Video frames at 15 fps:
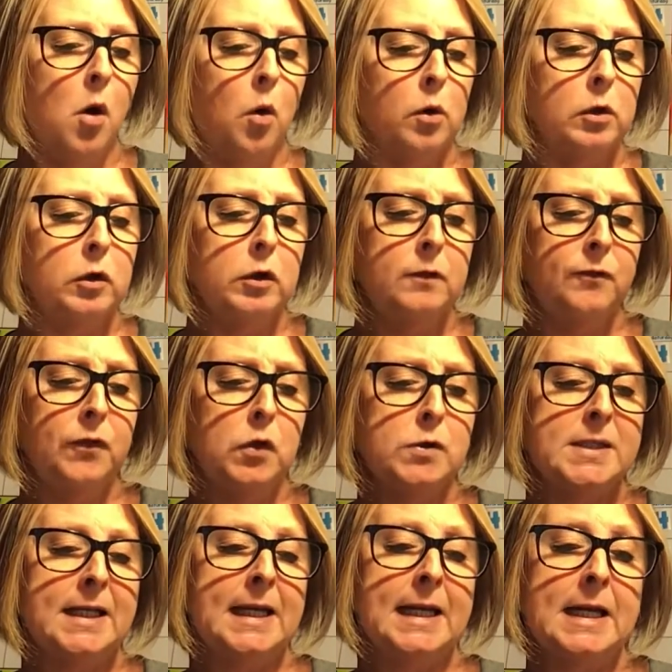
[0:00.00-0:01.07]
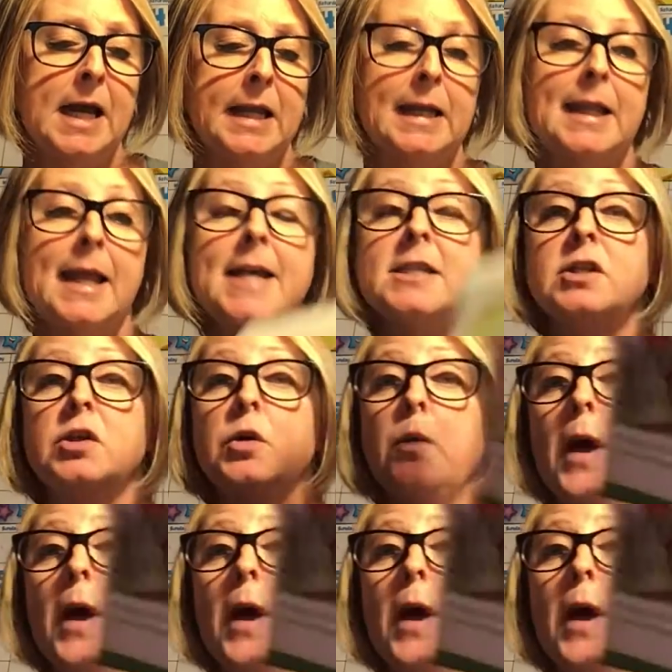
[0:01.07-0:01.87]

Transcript: or good food to eat unless you